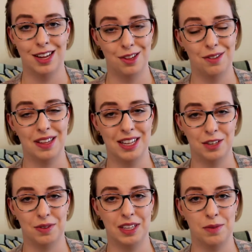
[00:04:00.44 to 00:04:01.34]
The other thing
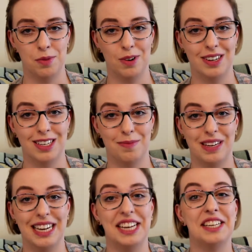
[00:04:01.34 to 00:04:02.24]
that's really important to
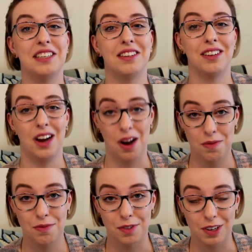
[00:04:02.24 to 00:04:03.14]
me is
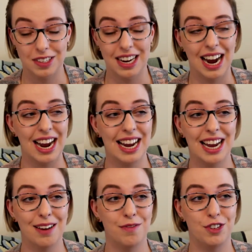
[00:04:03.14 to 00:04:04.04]
comfort. I
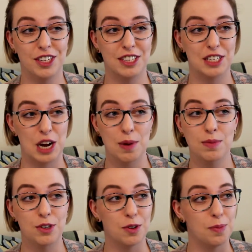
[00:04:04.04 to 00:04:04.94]
have just
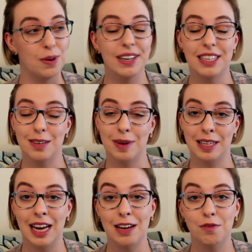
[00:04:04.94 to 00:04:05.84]
come to a point in my
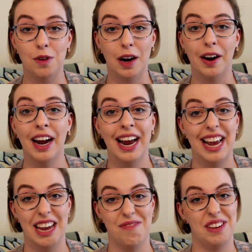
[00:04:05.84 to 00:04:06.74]
life where
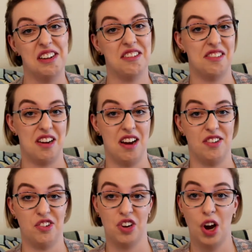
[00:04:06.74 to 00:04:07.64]
if it is
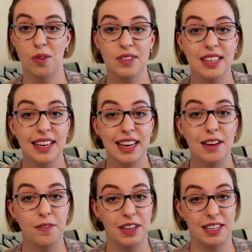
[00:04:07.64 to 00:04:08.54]
not cozy,
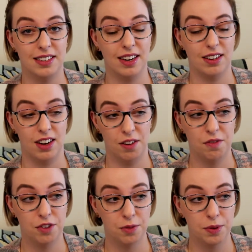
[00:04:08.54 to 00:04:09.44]
if it is not
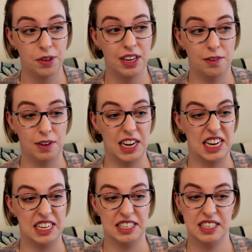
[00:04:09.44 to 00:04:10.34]
comfortable, if it
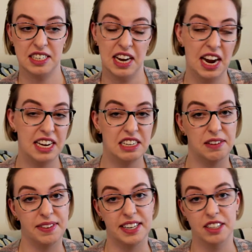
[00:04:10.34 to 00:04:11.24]
is tight,
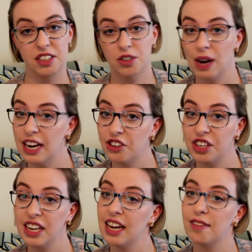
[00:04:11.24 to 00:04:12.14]
if it is
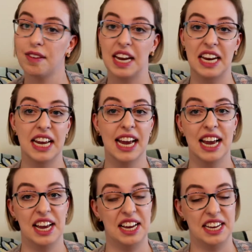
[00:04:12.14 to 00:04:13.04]
scratchy, if it
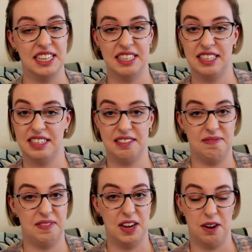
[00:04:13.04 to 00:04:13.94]
is,
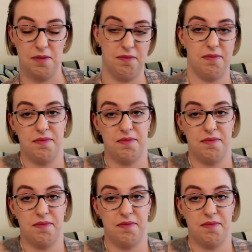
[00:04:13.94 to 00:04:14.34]
you know,